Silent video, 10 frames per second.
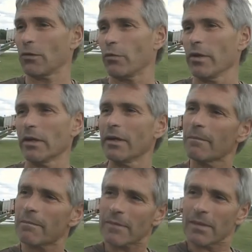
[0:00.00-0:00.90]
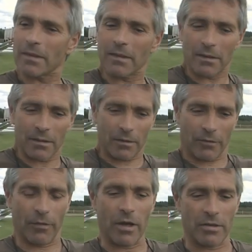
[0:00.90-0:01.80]
Not really.
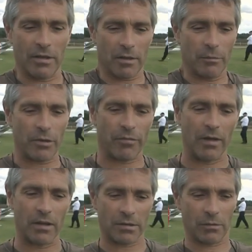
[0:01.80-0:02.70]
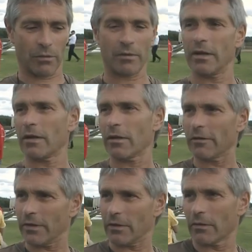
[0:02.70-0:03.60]
It flies a little bit faster on
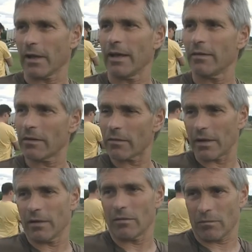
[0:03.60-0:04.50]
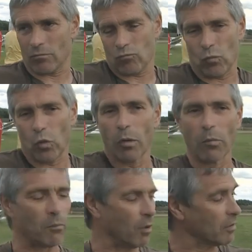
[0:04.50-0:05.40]
takeoff and on landing than
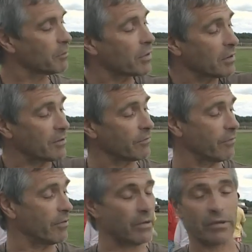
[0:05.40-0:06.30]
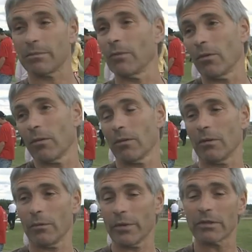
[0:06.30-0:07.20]
normal model because of the very
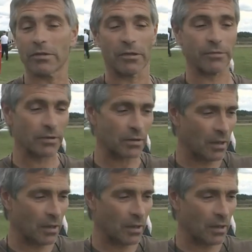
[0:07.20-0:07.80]
small wing surface,